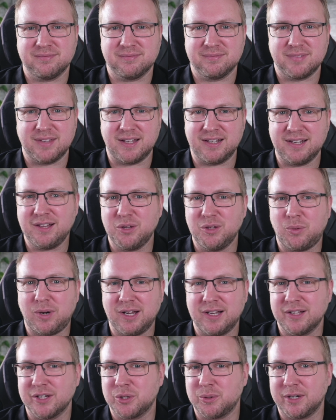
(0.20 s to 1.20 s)
A little while
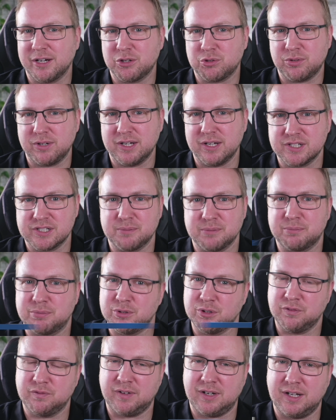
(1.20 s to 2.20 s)
ago, I created some
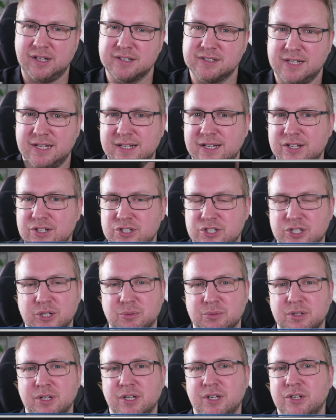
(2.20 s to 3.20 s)
profiles in Intune
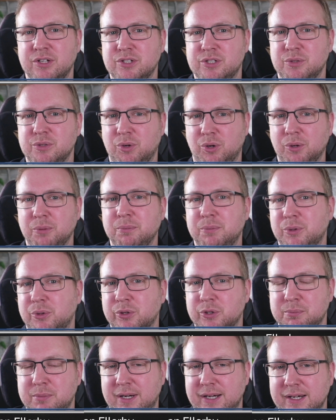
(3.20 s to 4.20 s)
to onboard
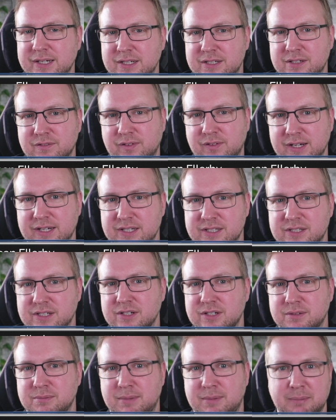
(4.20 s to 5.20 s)
my device,
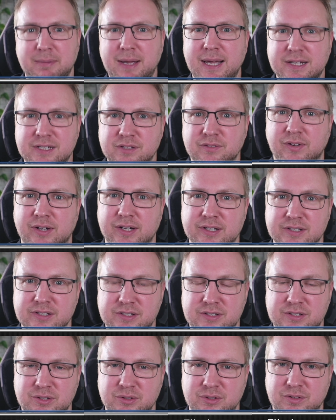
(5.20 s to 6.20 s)
my Mac device,
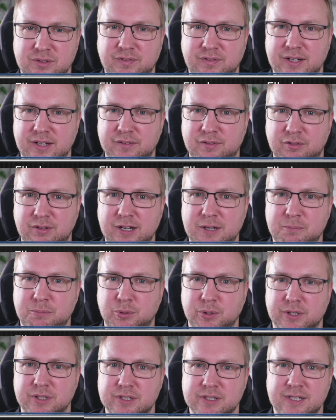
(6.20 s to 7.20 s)
to Defender for
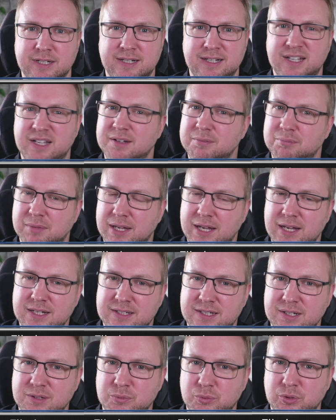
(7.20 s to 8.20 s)
Endpoint. It
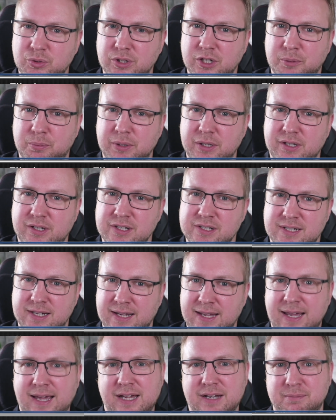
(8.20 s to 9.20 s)
didn't work because I
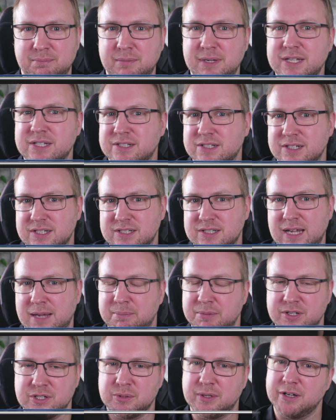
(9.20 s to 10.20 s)
had missed a step,
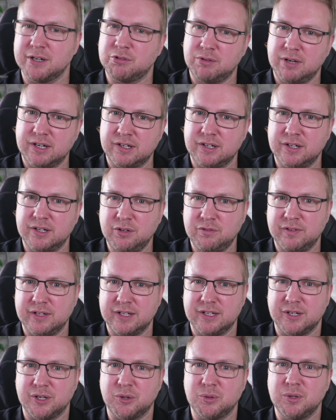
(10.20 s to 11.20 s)
and so I created a new
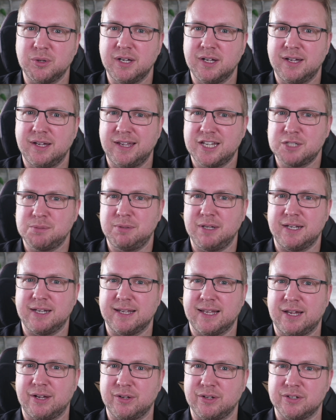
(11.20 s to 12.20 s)
video explaining
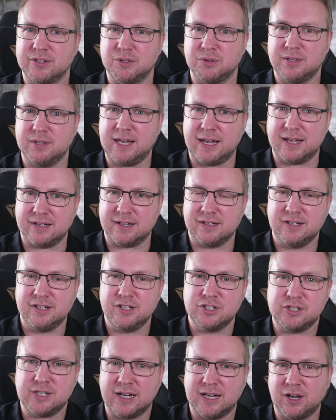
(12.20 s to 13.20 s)
how you do that.
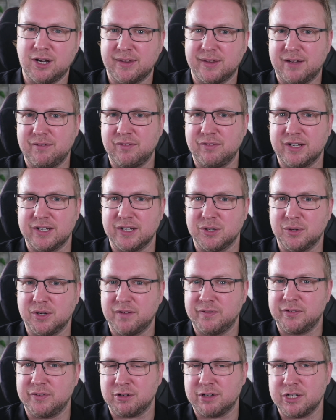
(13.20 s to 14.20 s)
Check out that video if
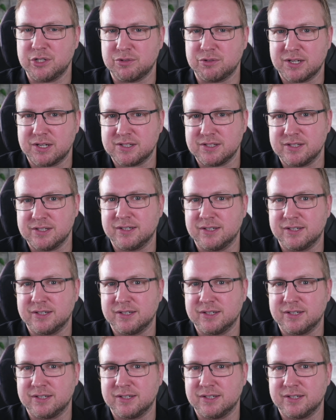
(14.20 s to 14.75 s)
you're interested.